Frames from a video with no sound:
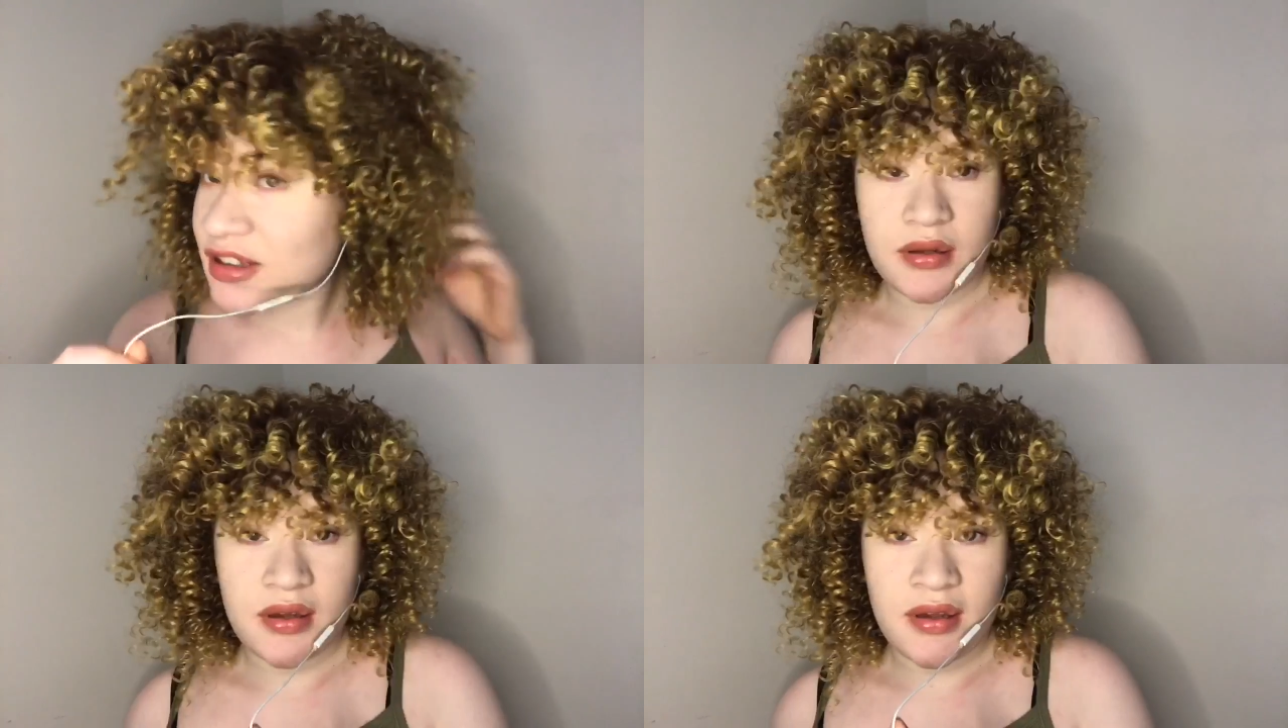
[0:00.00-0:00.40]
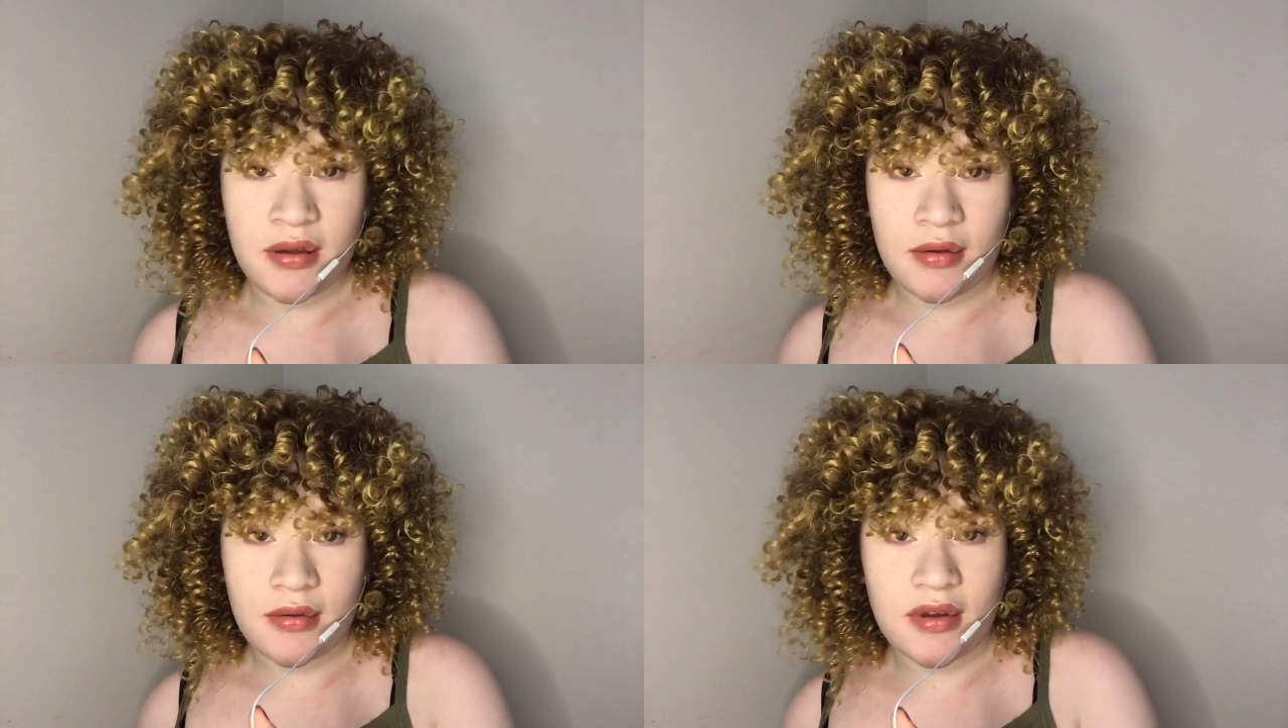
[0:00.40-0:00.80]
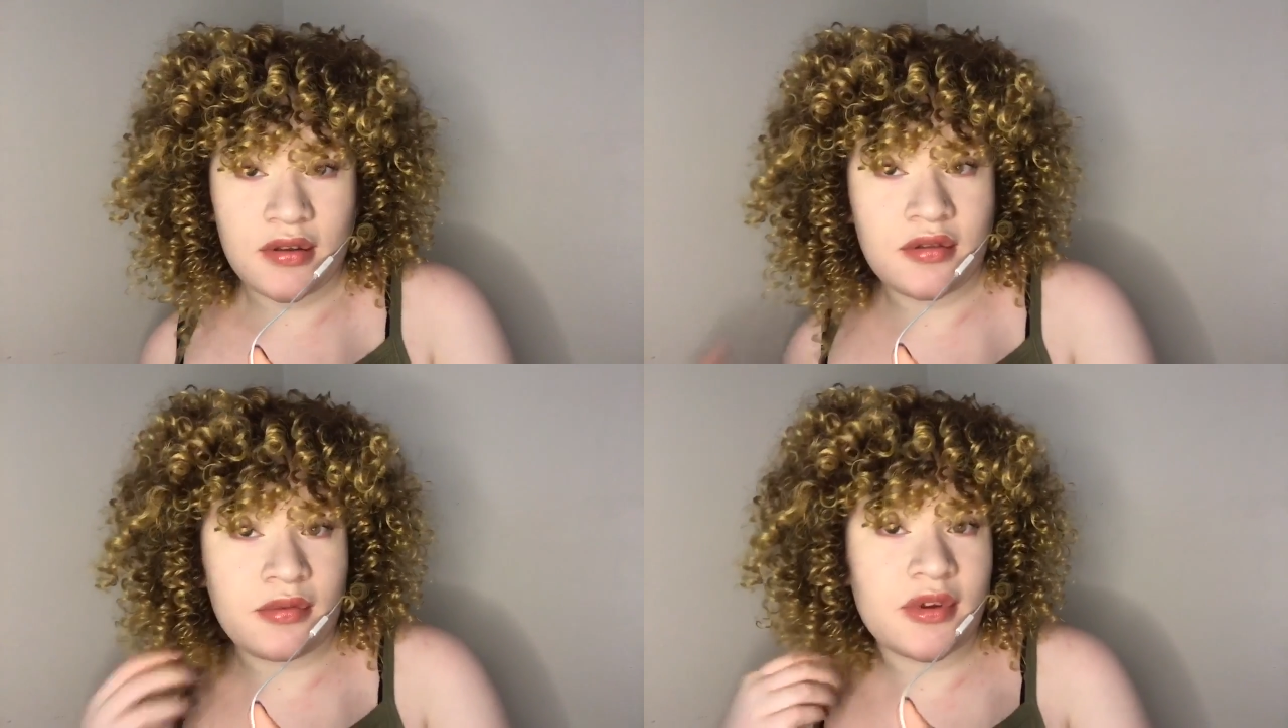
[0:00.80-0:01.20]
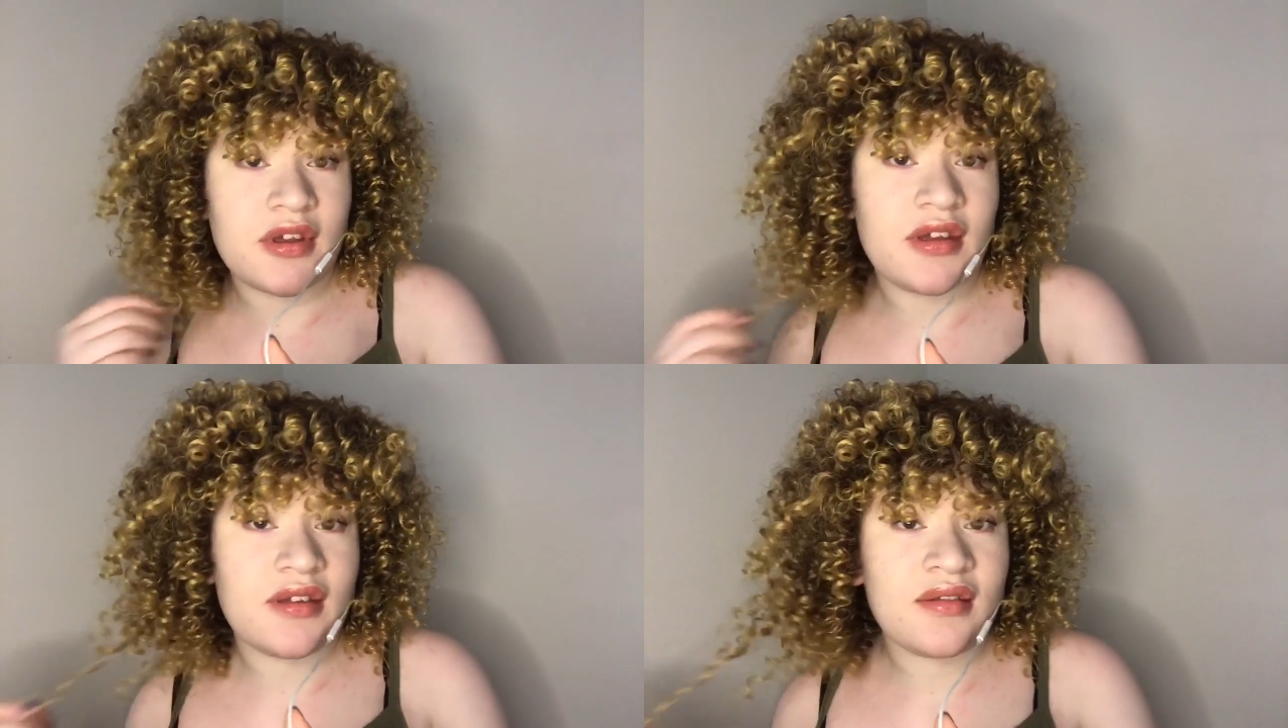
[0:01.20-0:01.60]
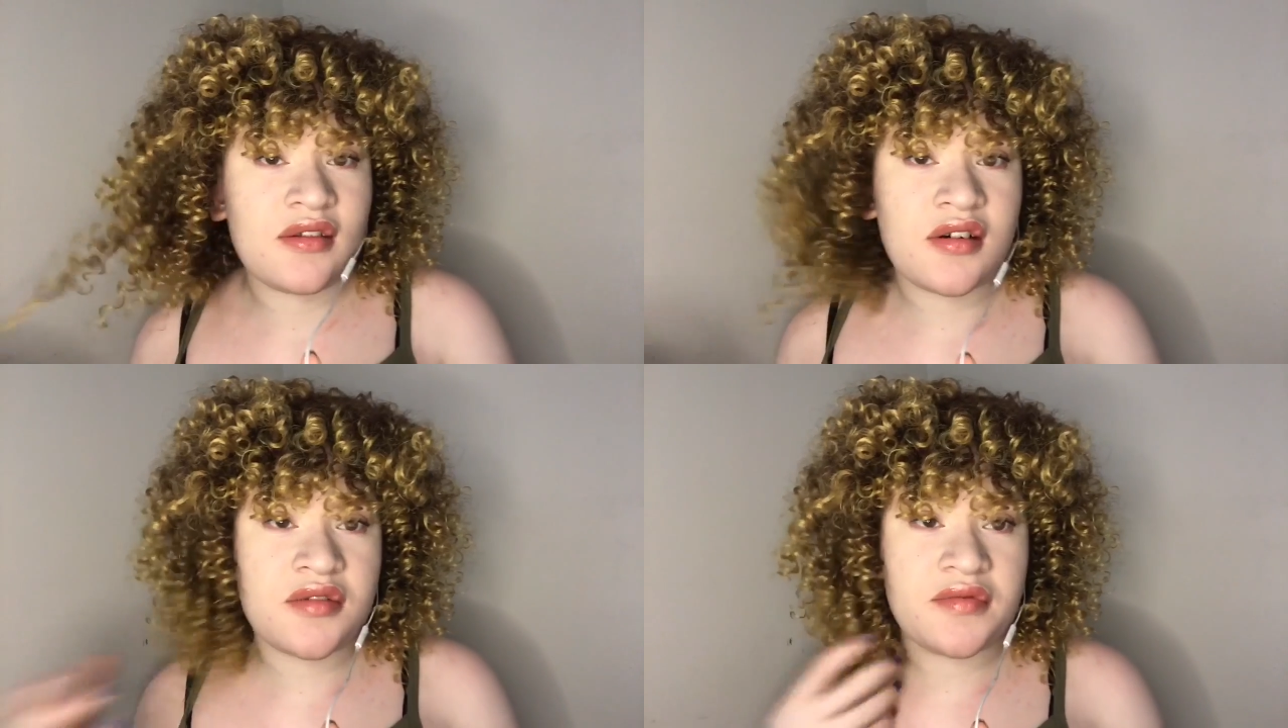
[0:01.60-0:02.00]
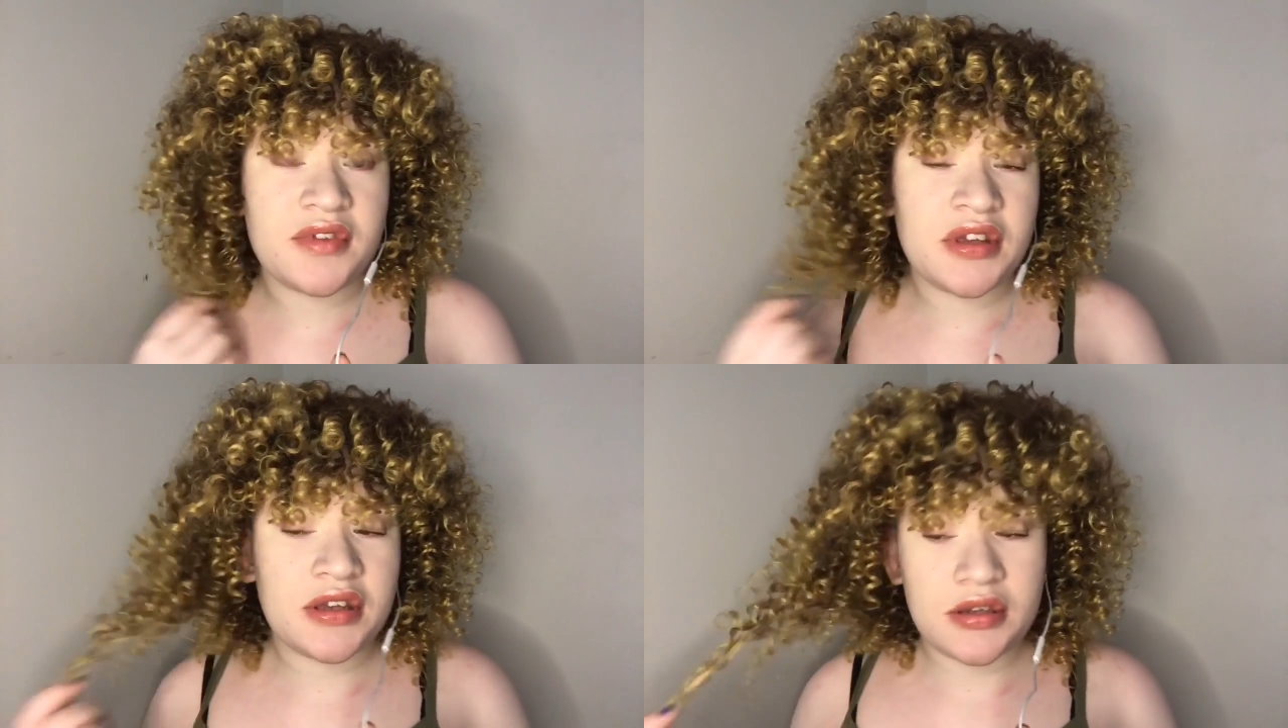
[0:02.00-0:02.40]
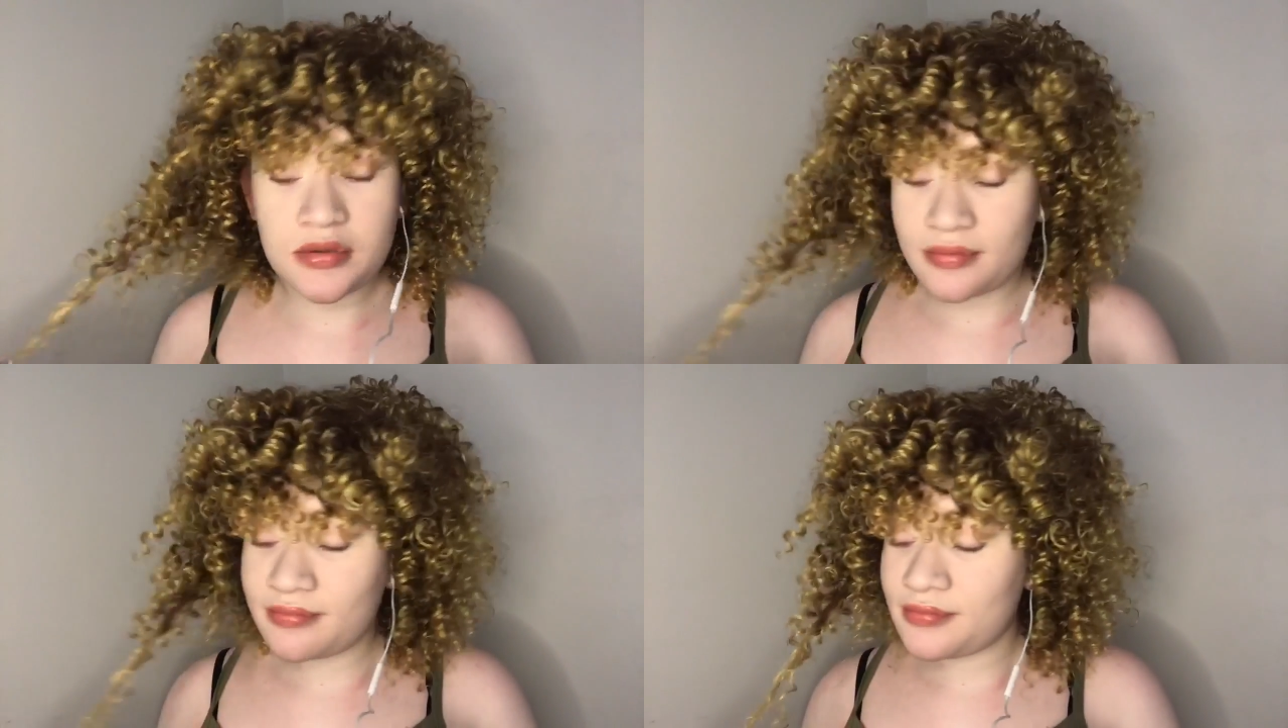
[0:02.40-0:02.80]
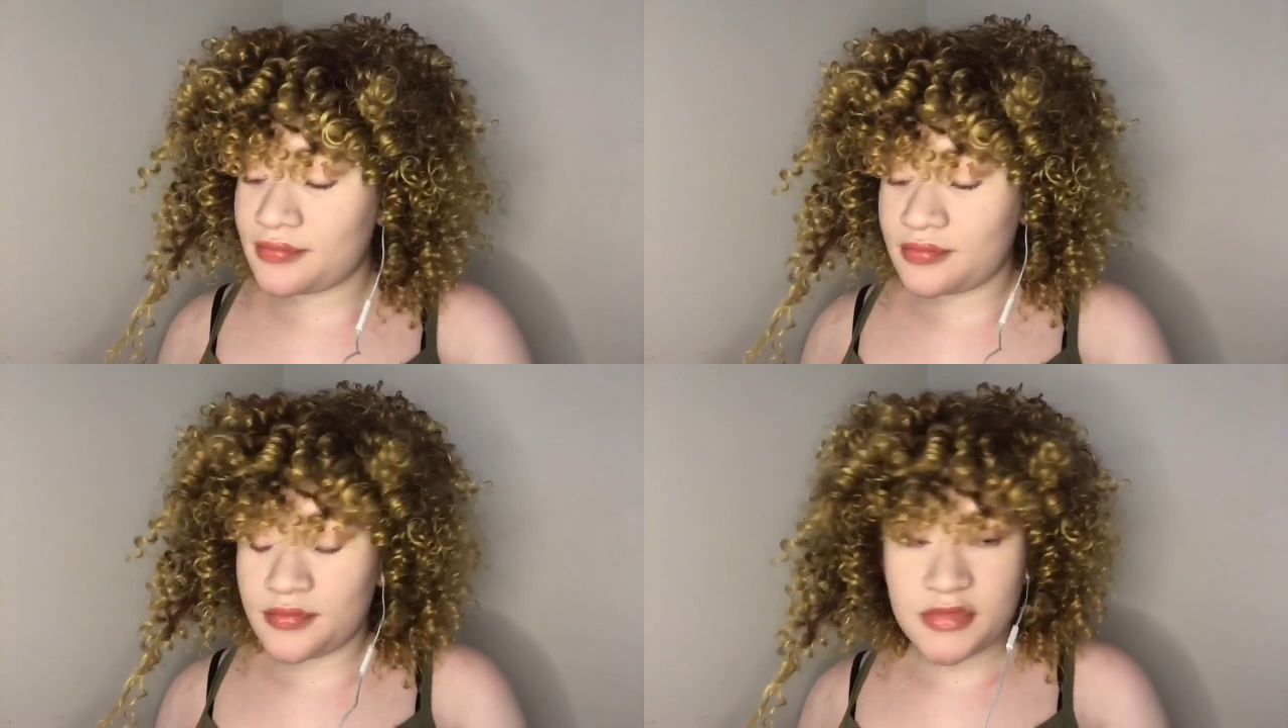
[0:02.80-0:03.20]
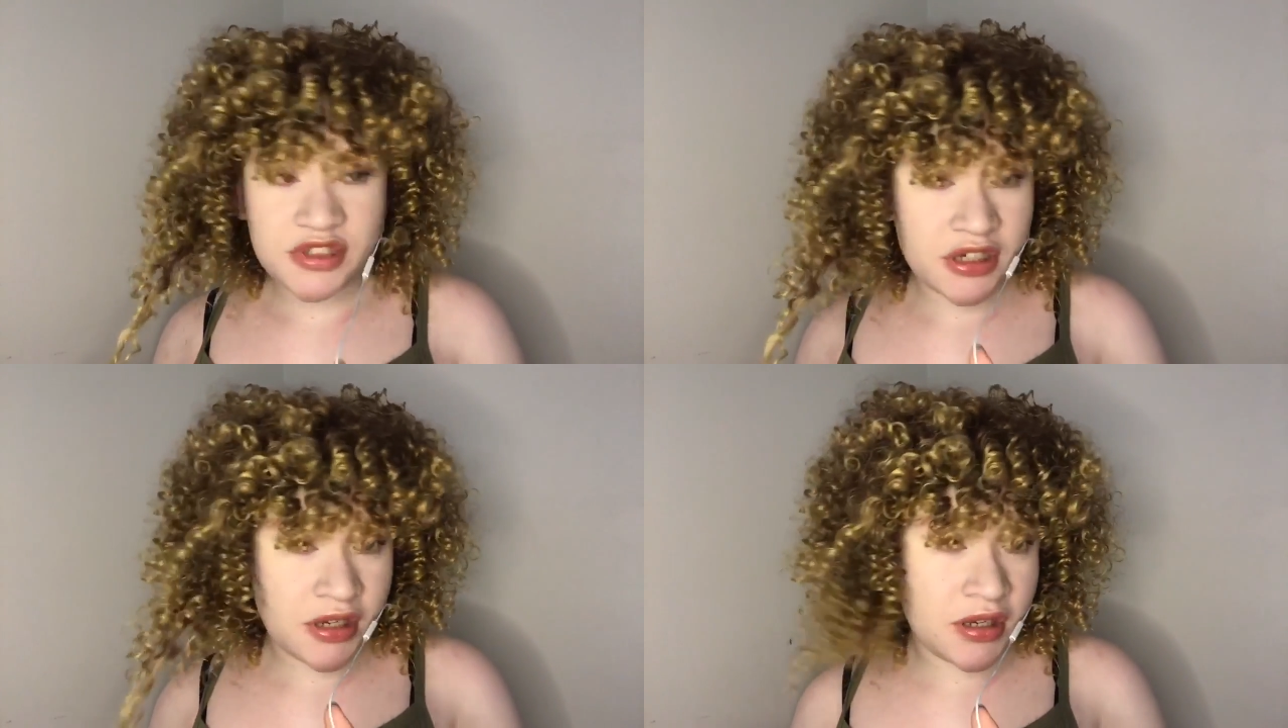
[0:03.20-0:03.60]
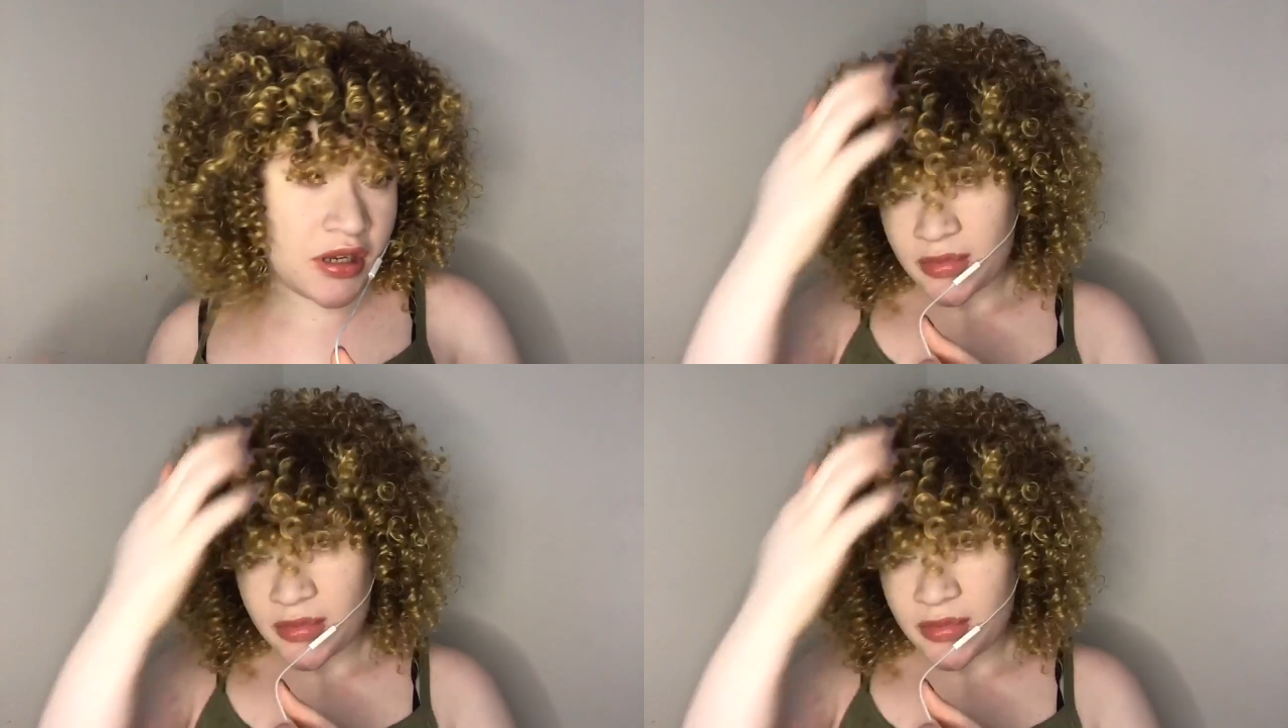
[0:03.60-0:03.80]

The hair is really soft and shiny.